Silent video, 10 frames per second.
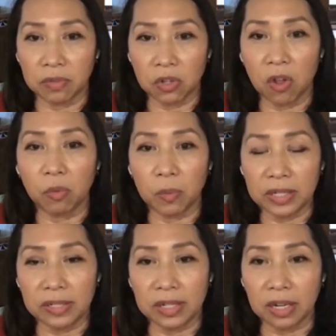salt
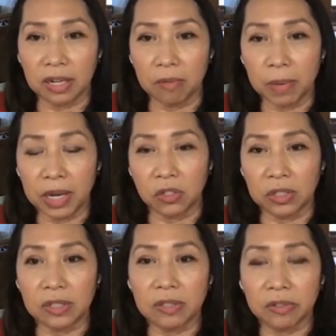wasting in
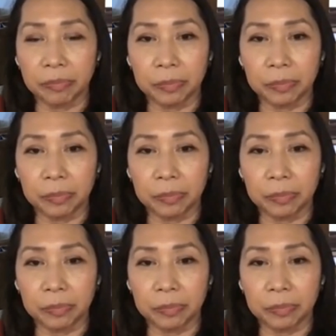patients.